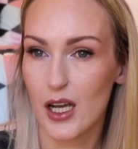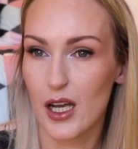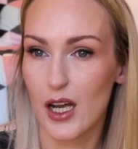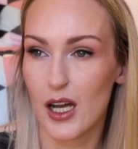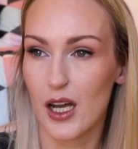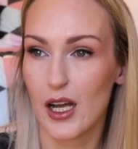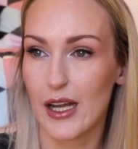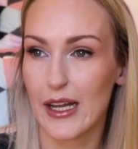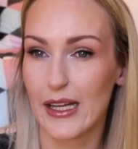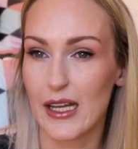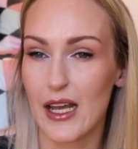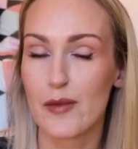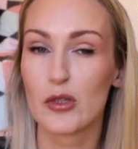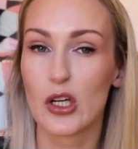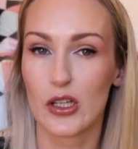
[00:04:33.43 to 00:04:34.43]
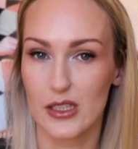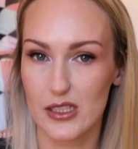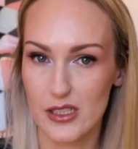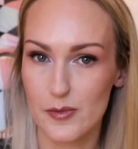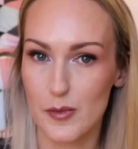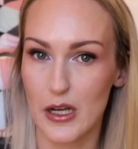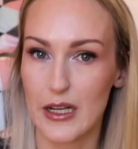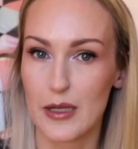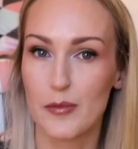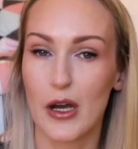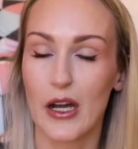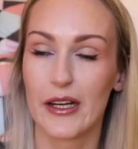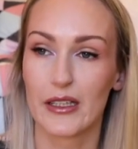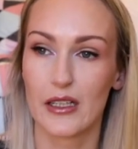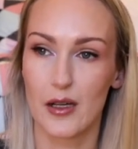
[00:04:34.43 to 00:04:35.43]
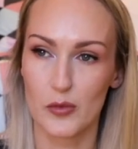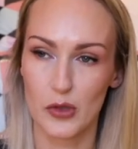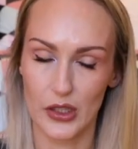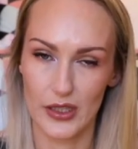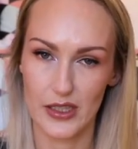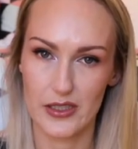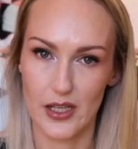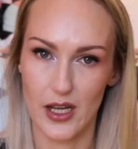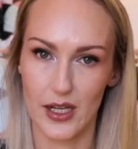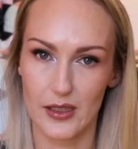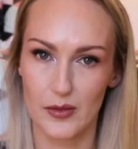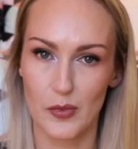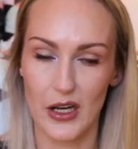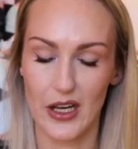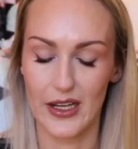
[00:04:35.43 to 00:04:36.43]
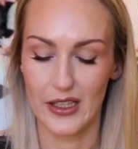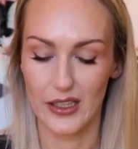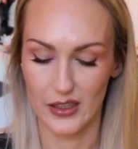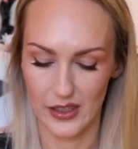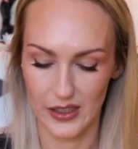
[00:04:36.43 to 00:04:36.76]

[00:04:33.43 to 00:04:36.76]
I am not inspired by it. I'm not excited by it.